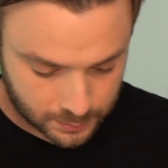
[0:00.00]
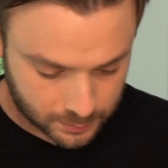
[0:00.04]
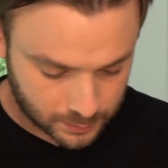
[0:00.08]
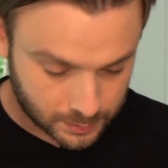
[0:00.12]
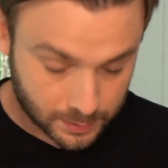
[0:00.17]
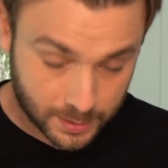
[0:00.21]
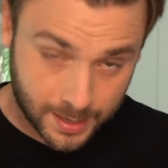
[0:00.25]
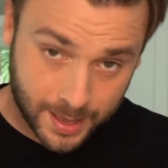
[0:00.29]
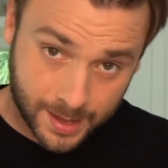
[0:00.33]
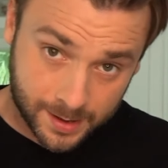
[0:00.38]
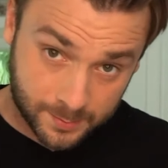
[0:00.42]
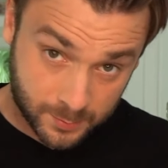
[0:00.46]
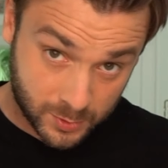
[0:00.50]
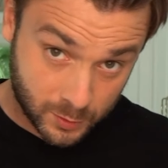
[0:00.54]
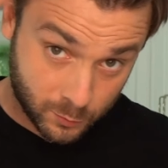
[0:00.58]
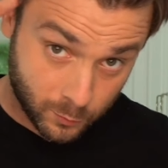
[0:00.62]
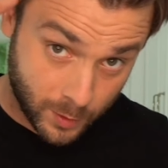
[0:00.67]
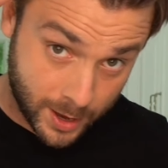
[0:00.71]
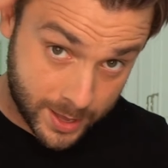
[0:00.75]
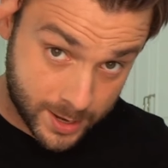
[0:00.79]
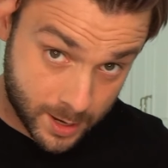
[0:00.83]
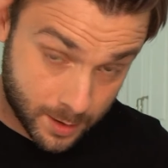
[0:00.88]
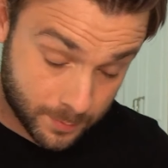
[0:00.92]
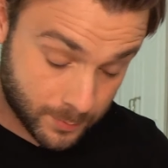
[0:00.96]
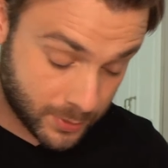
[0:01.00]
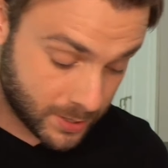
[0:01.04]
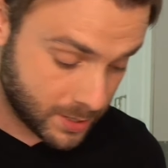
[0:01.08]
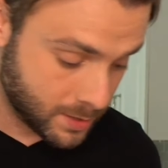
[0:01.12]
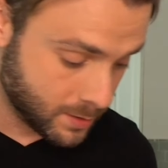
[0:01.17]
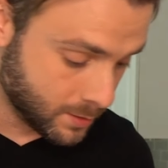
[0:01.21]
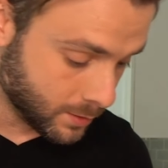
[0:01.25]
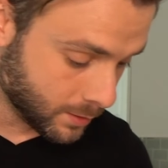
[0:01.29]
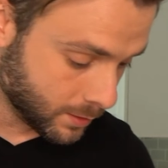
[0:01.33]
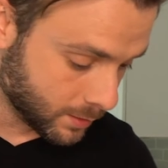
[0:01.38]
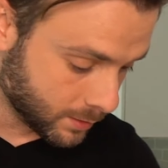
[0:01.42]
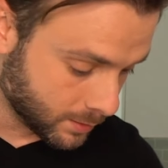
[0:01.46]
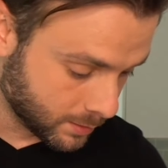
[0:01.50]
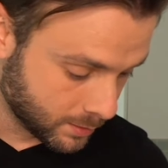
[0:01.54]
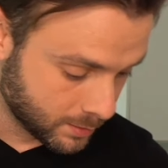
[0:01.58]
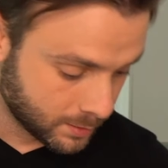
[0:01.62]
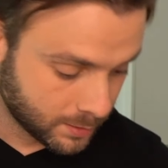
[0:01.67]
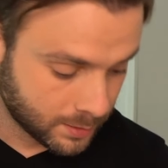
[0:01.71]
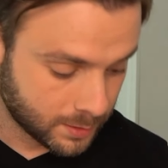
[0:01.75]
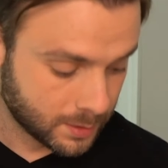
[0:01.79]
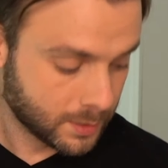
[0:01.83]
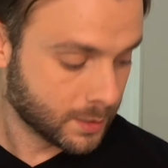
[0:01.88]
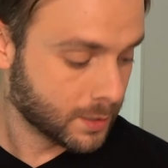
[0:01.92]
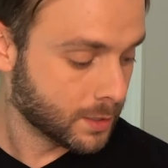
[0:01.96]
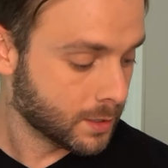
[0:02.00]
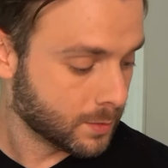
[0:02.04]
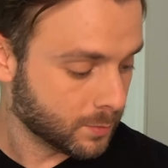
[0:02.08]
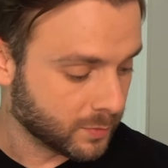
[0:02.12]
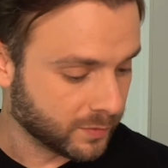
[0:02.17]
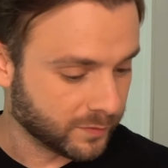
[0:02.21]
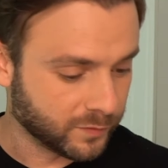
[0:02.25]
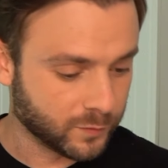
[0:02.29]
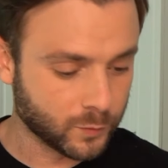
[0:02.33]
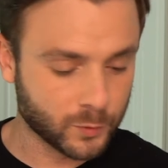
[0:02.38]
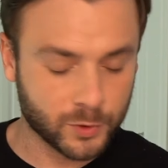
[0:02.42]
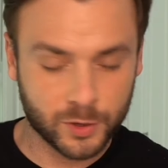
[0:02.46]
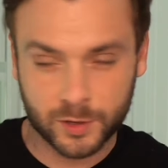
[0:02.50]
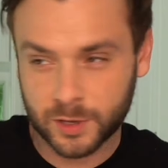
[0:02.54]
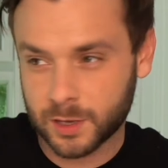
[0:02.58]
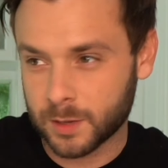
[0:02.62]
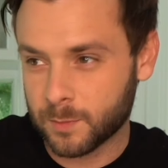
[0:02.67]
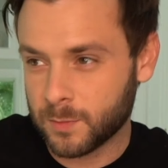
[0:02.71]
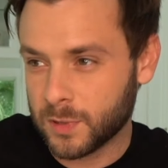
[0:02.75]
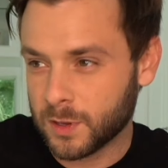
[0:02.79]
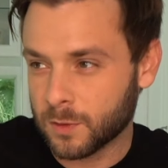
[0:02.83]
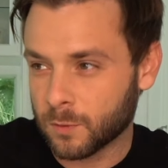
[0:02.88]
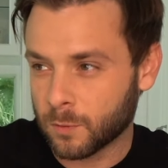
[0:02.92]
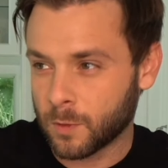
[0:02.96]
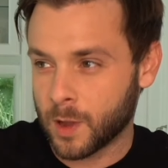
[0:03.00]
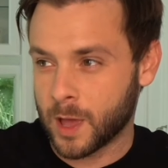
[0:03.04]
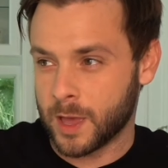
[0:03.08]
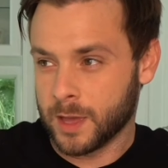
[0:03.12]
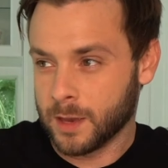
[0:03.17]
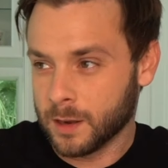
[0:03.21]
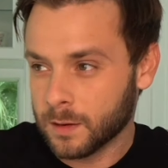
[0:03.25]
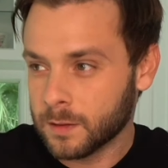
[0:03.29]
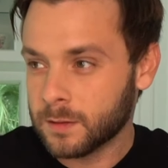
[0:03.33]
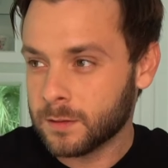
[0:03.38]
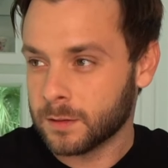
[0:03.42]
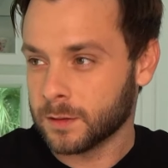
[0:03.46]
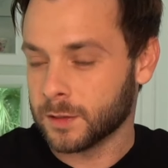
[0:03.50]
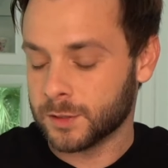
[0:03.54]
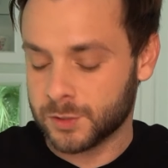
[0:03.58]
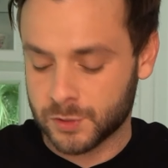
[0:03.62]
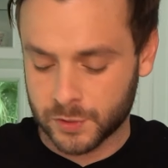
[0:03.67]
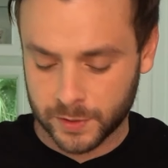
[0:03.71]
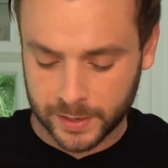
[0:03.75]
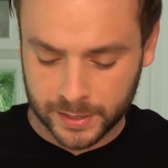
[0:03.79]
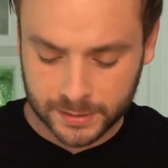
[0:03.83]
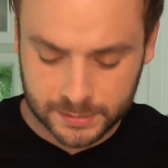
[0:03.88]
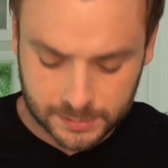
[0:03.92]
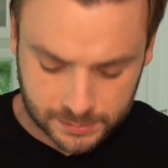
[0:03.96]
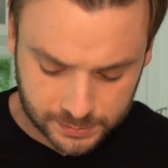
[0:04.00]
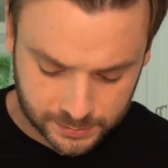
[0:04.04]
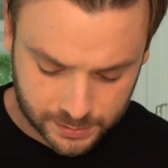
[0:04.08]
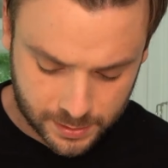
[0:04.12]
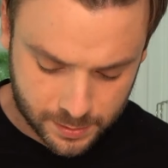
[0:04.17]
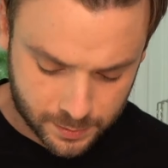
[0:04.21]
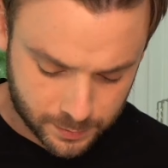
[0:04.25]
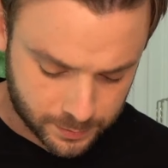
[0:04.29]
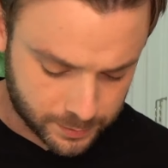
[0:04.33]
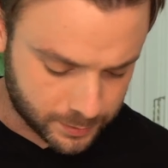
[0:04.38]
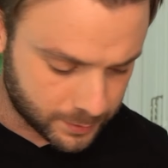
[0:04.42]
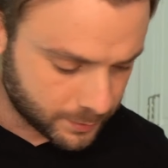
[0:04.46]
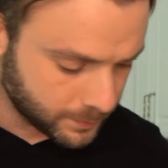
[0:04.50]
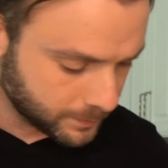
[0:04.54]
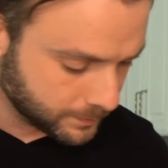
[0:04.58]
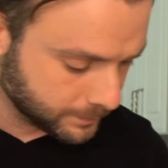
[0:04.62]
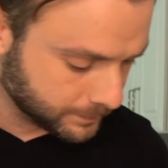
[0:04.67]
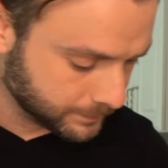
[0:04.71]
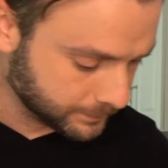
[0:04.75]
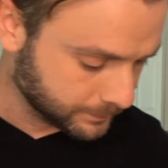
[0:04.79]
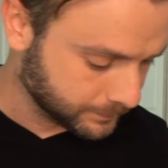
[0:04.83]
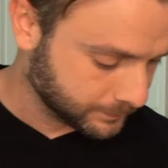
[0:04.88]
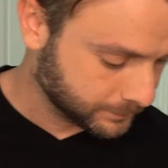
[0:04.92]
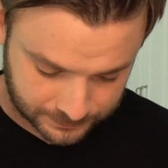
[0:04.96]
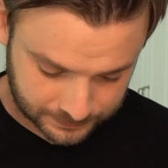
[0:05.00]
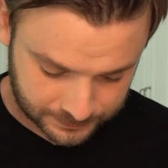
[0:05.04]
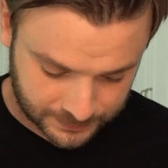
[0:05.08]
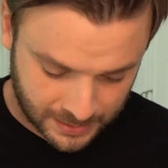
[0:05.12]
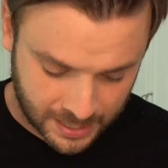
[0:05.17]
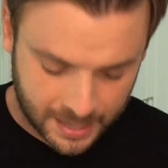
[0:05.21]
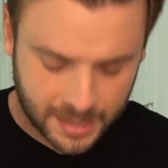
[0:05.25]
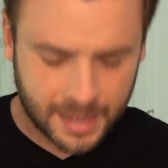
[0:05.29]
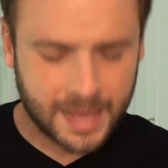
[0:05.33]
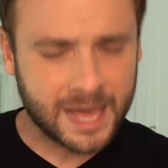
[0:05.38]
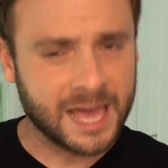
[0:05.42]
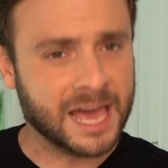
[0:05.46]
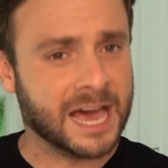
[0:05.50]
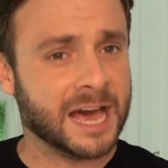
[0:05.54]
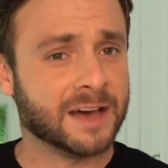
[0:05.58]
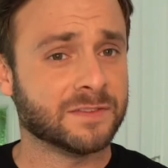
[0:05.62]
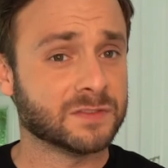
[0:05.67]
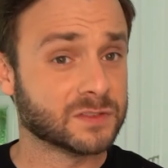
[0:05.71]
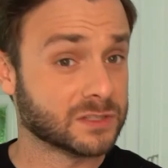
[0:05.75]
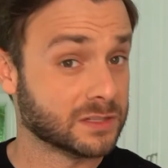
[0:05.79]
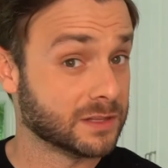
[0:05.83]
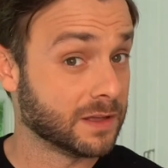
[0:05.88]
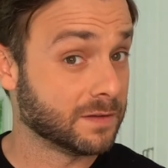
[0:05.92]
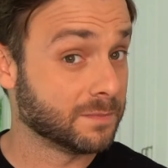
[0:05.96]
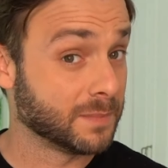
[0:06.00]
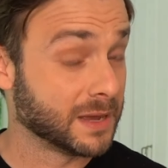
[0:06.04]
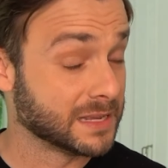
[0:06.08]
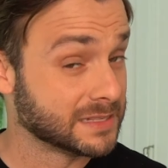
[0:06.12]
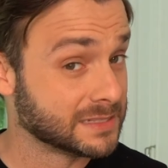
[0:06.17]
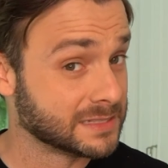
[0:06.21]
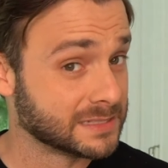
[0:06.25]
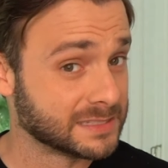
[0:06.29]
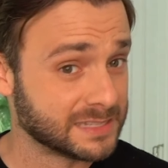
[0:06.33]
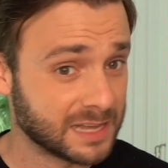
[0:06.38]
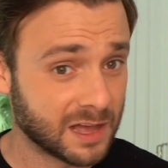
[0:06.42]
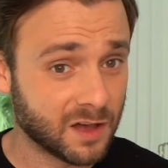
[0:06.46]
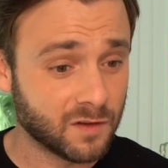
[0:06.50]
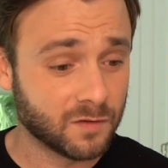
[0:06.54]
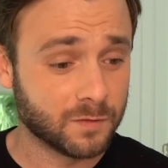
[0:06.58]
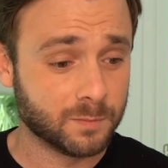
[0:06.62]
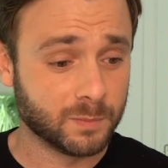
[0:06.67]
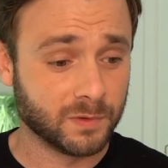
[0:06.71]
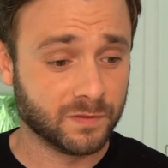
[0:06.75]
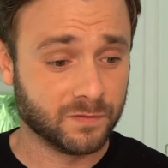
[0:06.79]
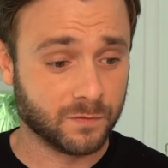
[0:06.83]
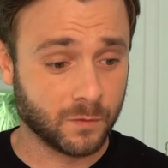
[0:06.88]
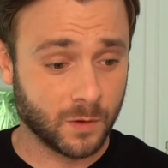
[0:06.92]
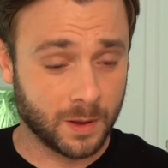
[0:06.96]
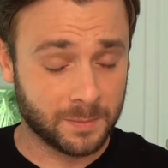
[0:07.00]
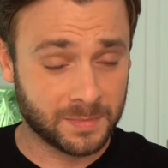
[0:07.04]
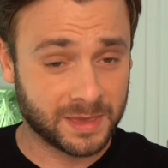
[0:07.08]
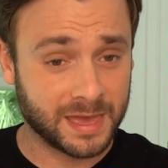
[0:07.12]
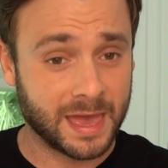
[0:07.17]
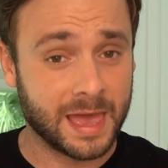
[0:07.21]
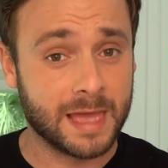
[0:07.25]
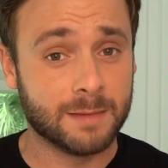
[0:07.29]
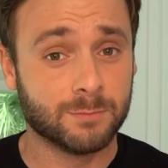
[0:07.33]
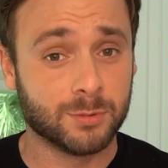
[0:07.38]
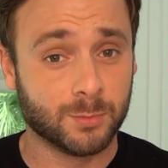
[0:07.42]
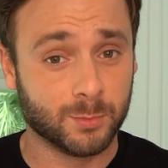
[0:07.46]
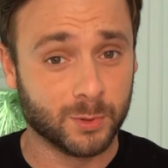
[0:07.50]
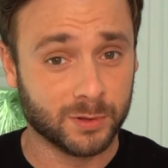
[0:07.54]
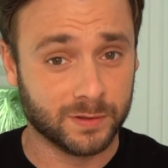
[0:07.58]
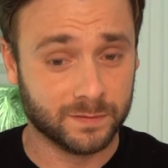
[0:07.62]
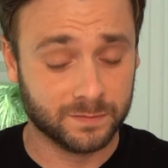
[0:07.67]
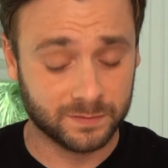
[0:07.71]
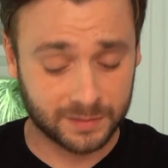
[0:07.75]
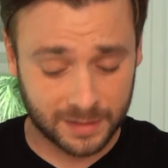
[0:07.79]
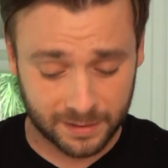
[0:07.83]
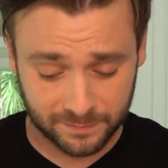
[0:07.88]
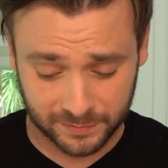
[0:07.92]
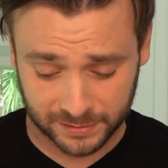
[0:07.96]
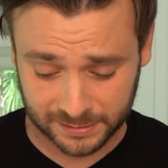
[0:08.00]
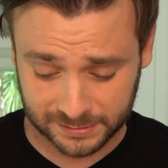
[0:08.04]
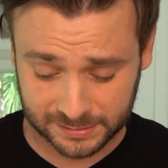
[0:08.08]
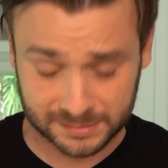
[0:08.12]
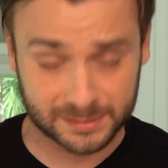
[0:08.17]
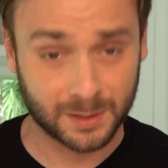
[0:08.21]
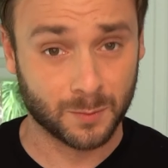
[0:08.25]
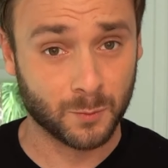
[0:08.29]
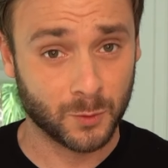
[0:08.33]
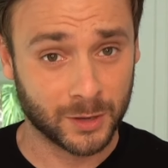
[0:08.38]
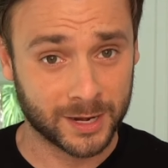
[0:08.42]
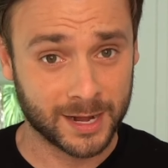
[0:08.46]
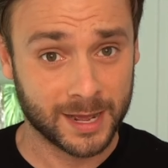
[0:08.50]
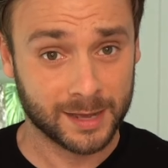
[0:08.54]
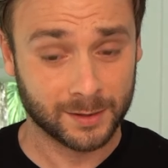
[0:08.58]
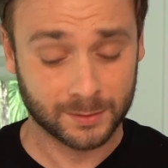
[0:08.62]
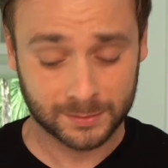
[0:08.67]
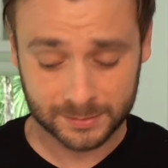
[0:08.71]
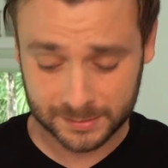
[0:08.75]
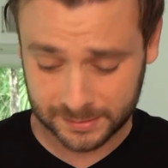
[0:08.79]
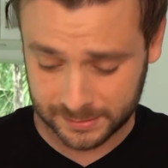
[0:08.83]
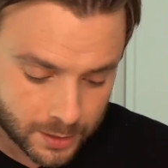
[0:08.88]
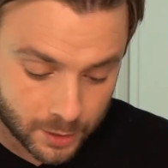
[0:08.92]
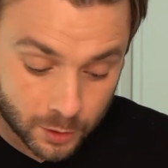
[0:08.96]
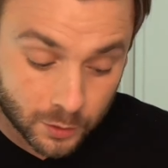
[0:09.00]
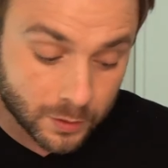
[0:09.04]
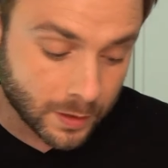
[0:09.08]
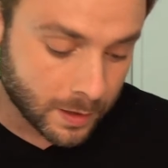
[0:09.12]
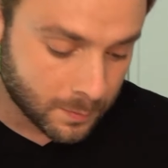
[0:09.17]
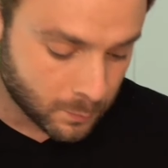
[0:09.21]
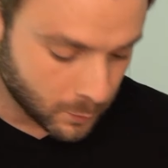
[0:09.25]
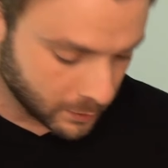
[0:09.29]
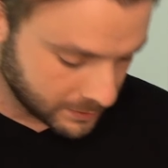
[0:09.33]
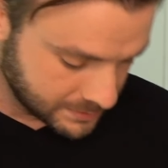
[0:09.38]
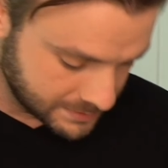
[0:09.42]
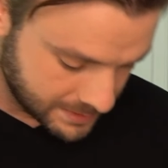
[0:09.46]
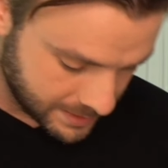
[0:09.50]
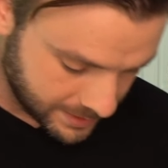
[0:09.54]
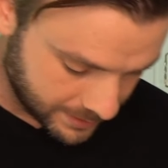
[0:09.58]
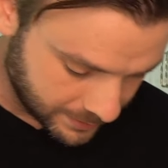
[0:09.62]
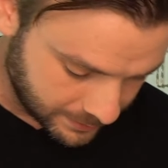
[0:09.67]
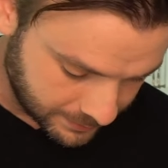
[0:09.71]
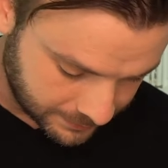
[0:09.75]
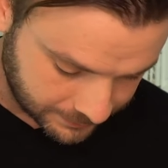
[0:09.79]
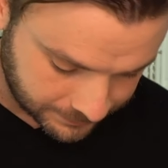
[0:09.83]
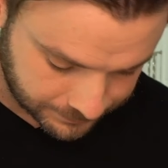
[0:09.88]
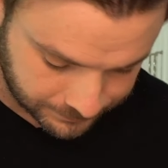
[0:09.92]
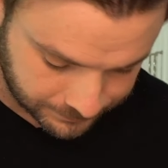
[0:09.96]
You gotta be right up here before you can be right on your exterior. I have to love myself before I'm capable of loving someone else. It'll come one day.